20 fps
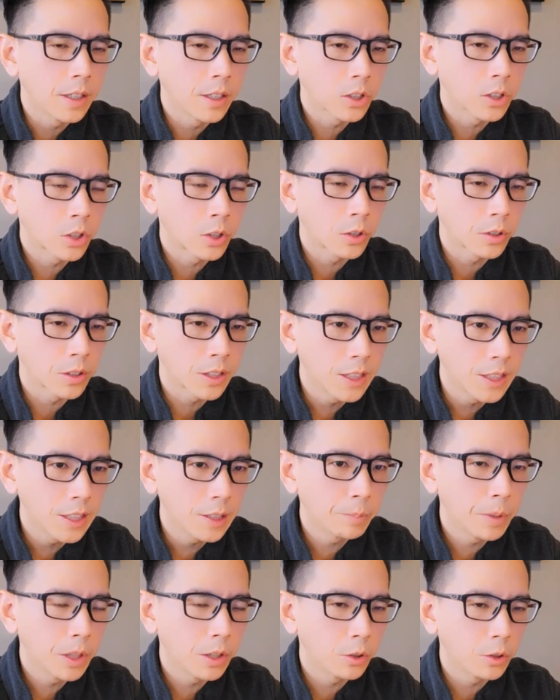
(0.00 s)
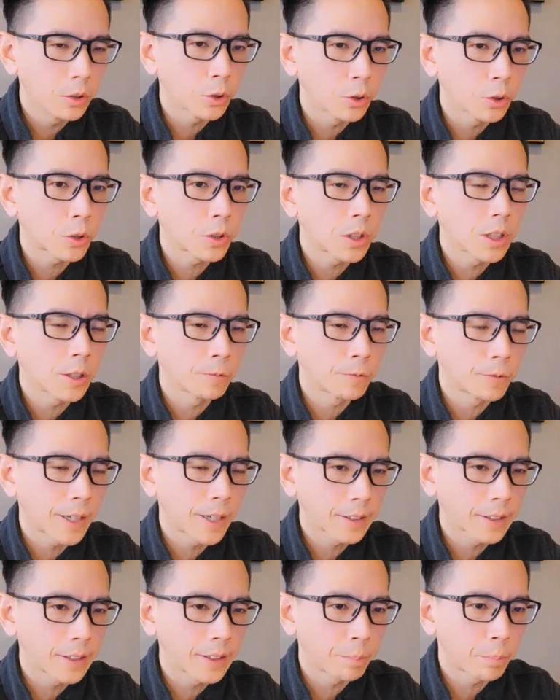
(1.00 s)
is to keep your
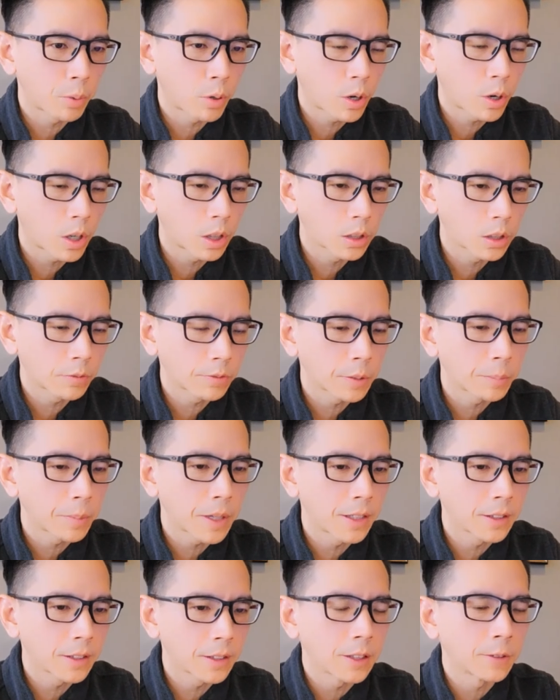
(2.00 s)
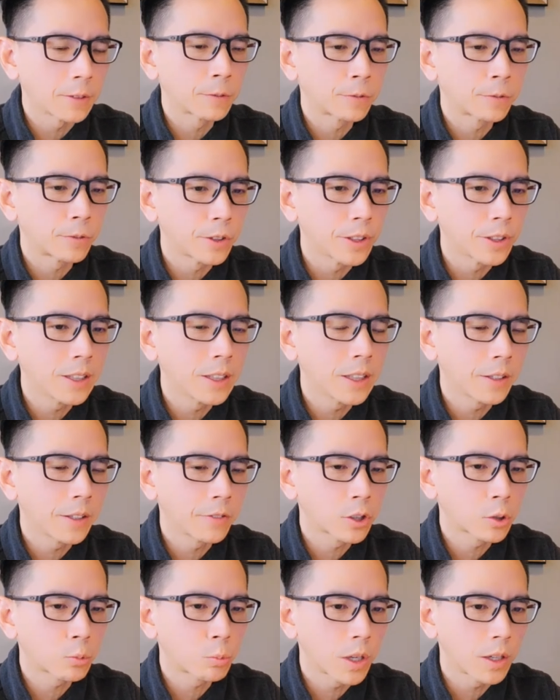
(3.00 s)
affected part of the body free
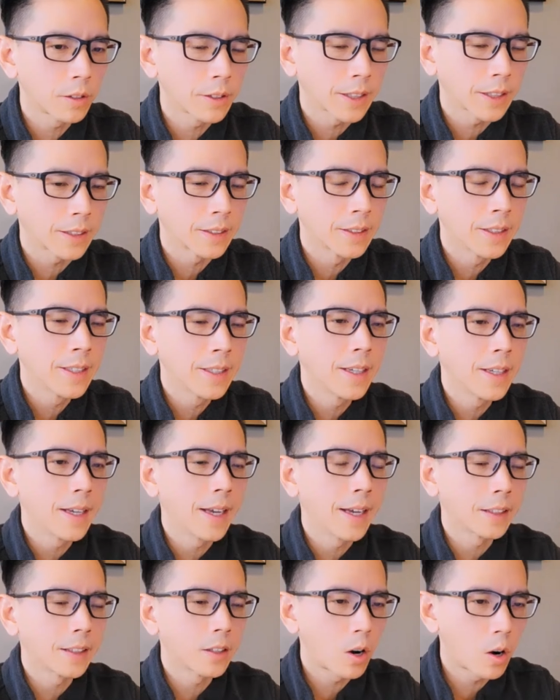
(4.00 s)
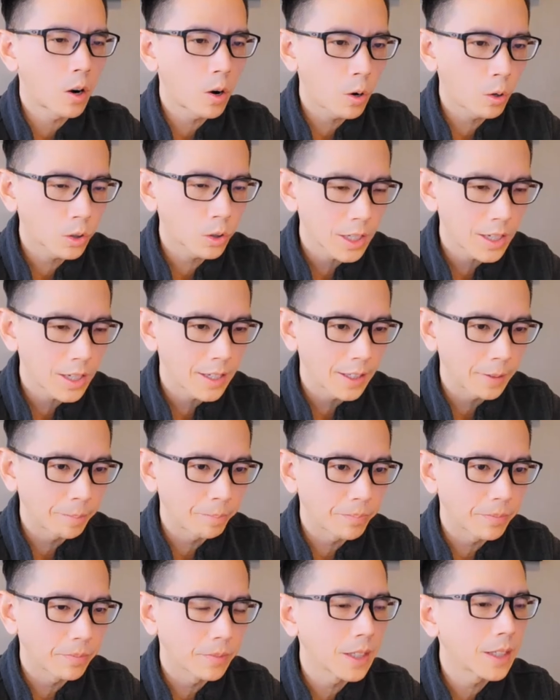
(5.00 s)
of swelling at all
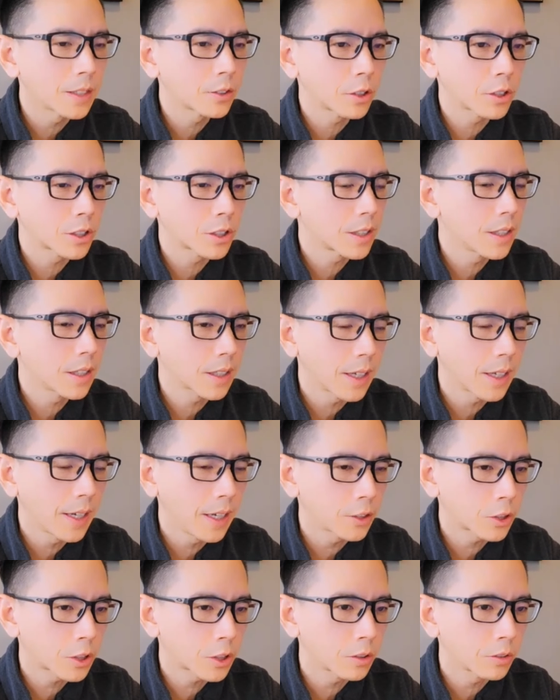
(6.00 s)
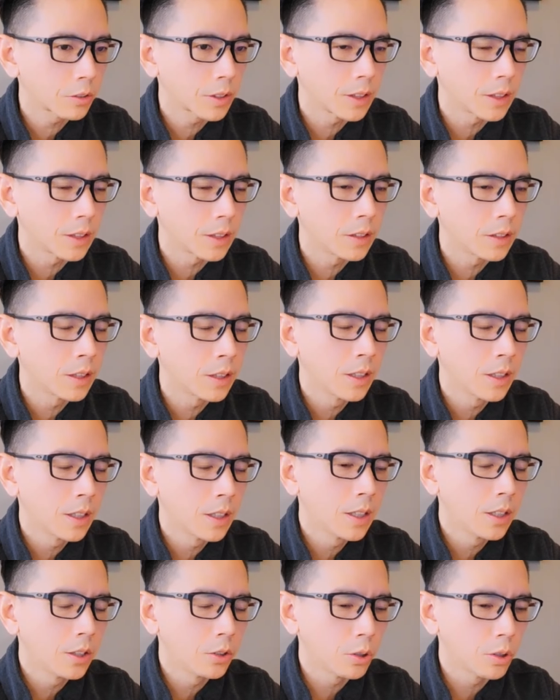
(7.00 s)
time, not just occasionally
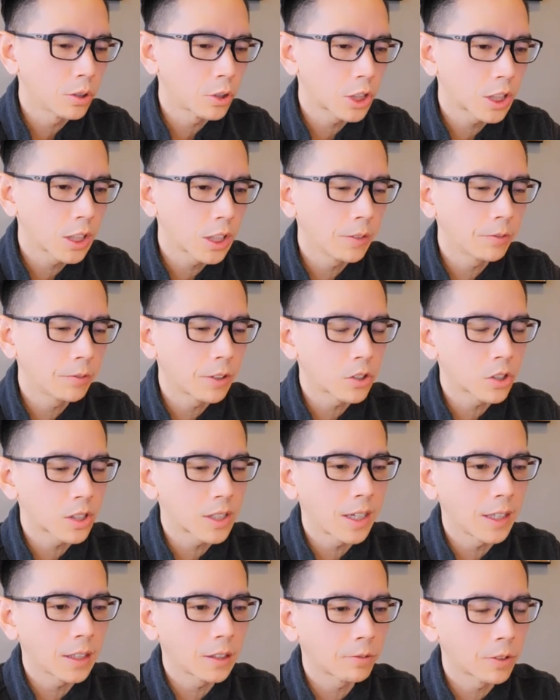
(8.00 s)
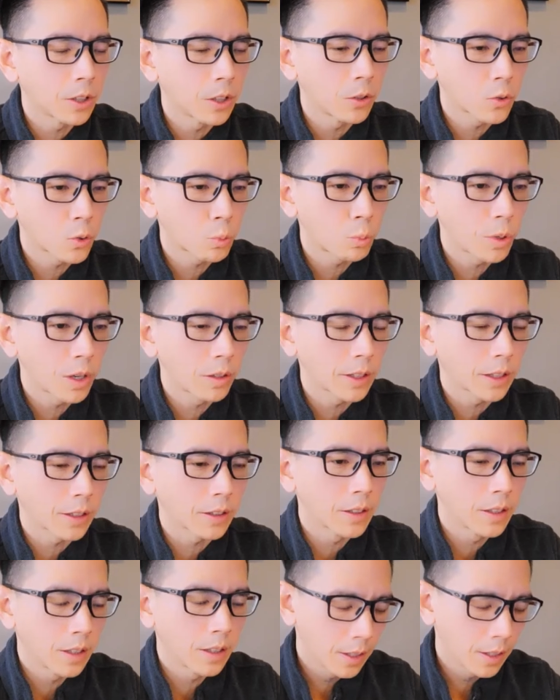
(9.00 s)
you achieve the state of no
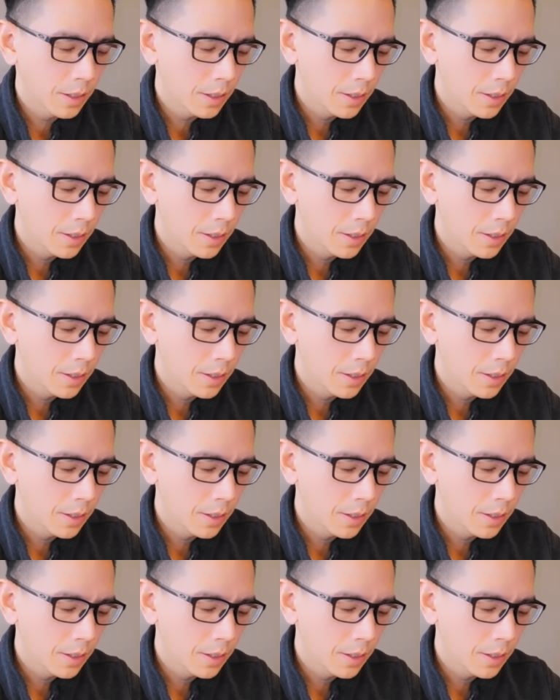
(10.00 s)
swelling.